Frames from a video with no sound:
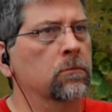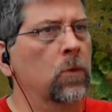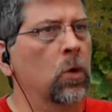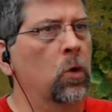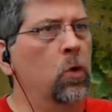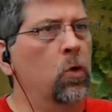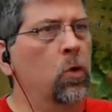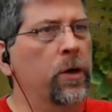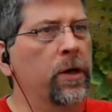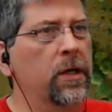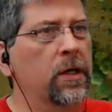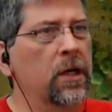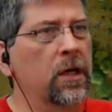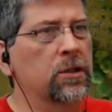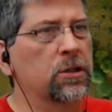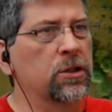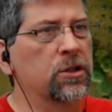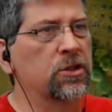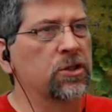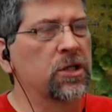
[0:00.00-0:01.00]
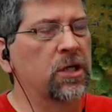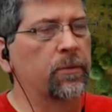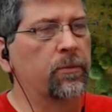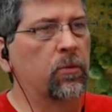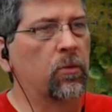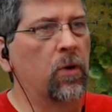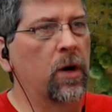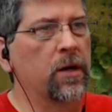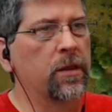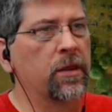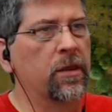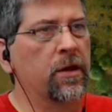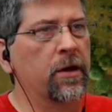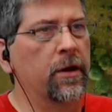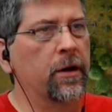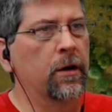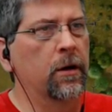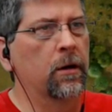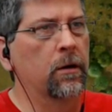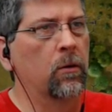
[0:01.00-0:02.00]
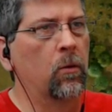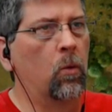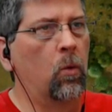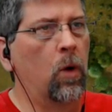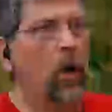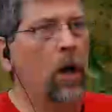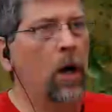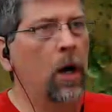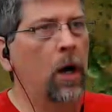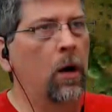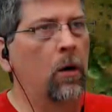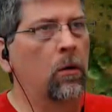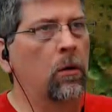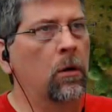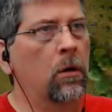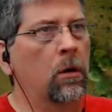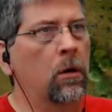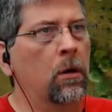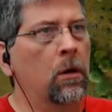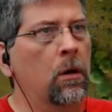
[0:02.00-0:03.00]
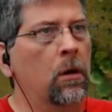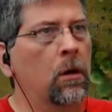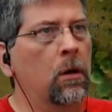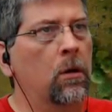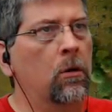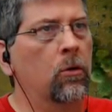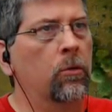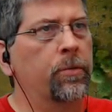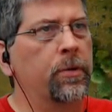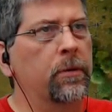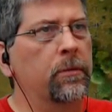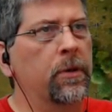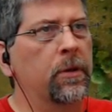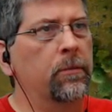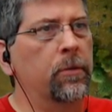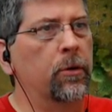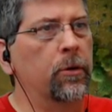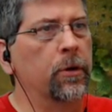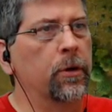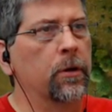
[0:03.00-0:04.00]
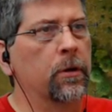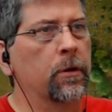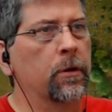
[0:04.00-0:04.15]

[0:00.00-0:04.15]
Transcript: Ooh, he could actually set up right there. Wow. We'll put him in the building.